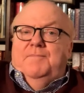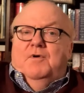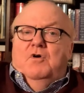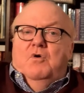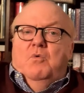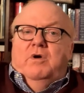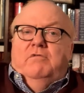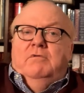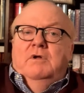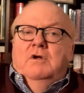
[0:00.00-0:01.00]
people who would
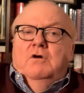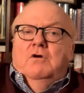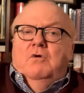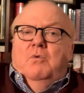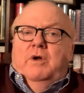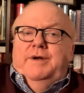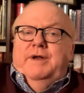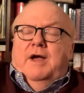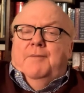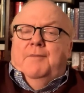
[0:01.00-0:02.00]
who
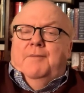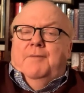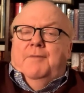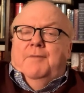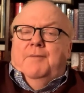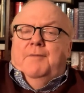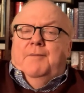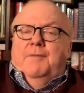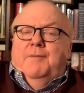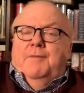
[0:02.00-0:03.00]
would uh,
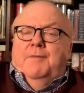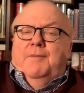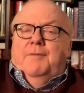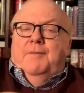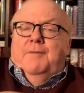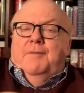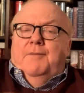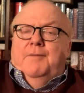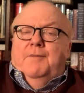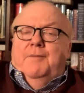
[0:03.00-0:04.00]
volunteer
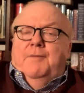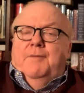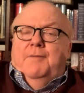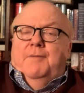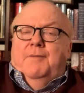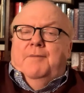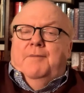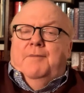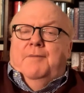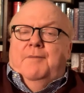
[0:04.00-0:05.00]
for such a
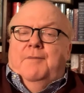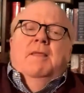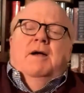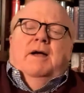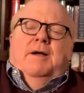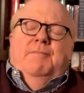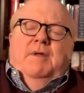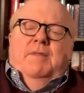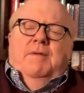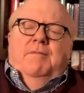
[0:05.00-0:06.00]
party, um,
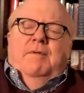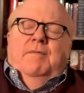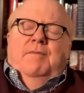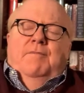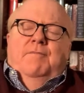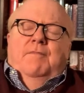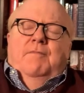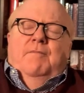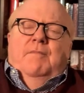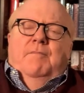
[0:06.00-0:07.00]

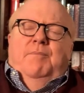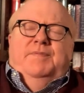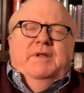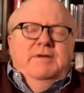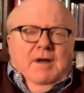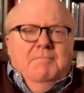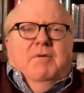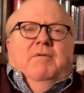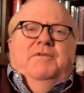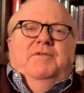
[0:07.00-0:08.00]
but the
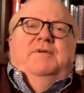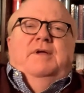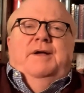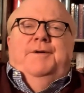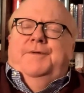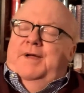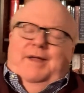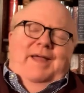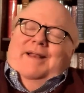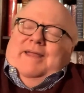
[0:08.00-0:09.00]
numbers, uh,
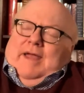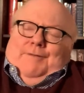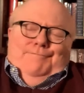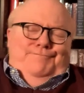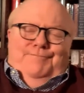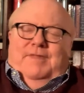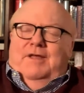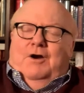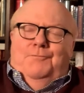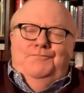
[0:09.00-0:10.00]
and again,
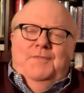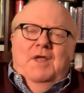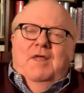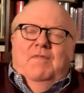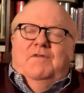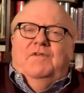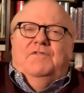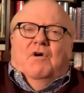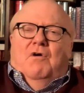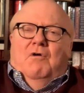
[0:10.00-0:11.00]
you know, this
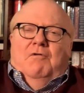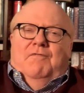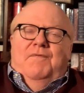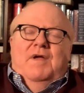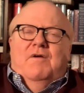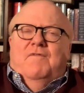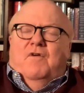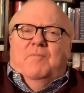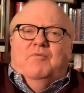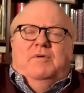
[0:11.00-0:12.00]
is all very
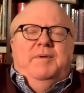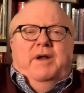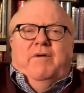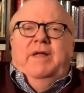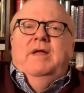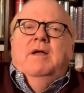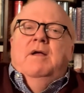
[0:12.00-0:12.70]
very preliminary.